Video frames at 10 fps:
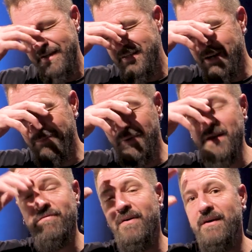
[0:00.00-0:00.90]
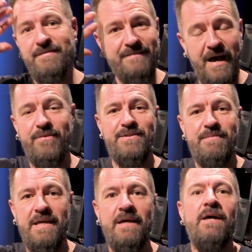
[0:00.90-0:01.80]
you know, brain fart. That was
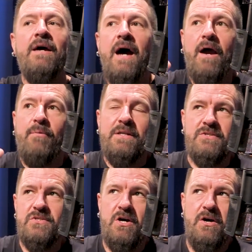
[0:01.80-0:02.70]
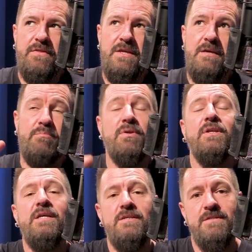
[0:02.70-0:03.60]
me. I went and saw The
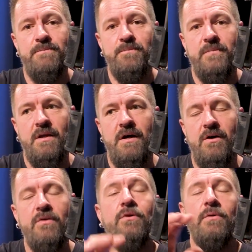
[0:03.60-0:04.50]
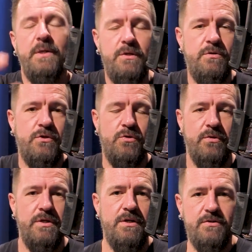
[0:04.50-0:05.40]
Police uh, on their reunion
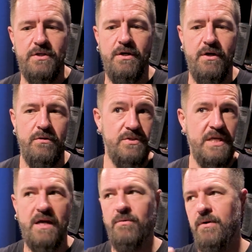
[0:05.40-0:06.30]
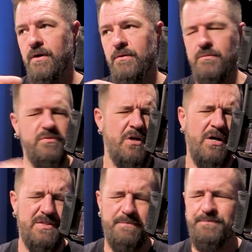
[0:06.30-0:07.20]
tour years ago. Second row, it was
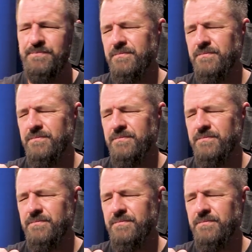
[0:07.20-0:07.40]
awesome.